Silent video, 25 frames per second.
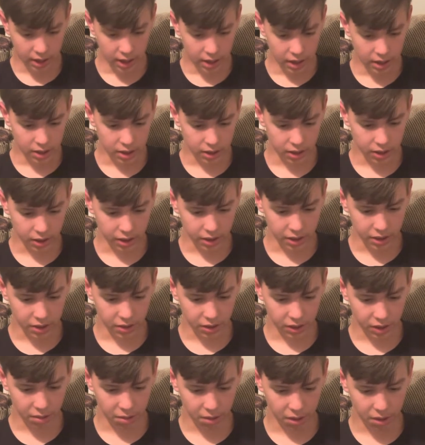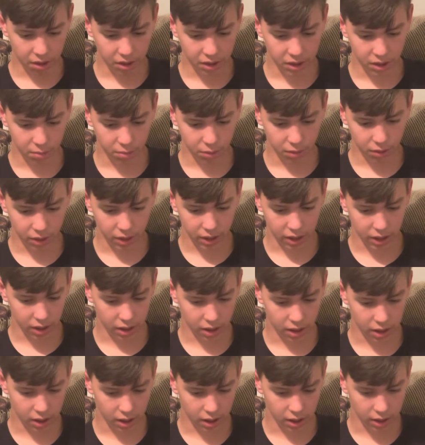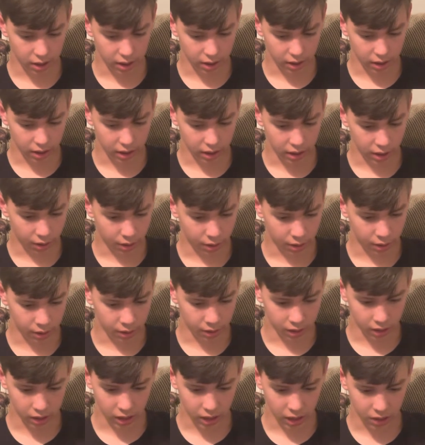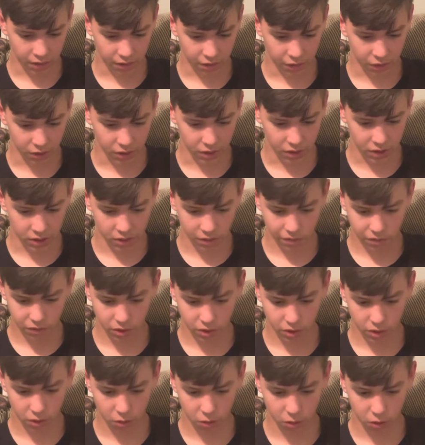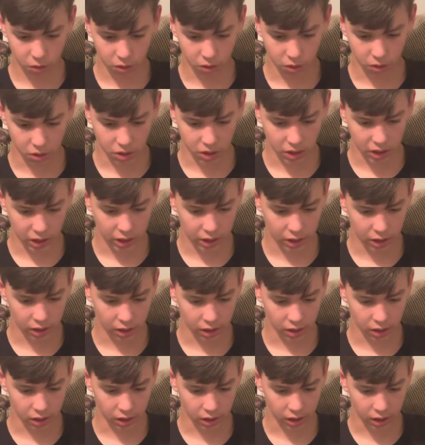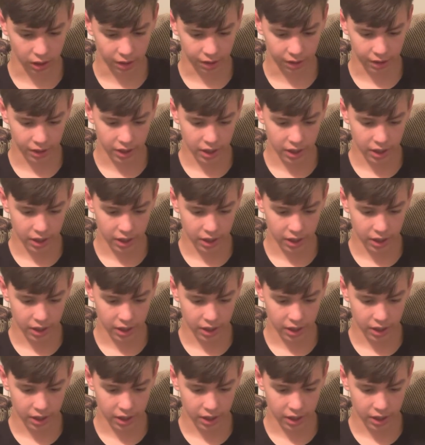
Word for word: Another angel came out of the temple crying out in a loud voice to the one who was seated on the cloud,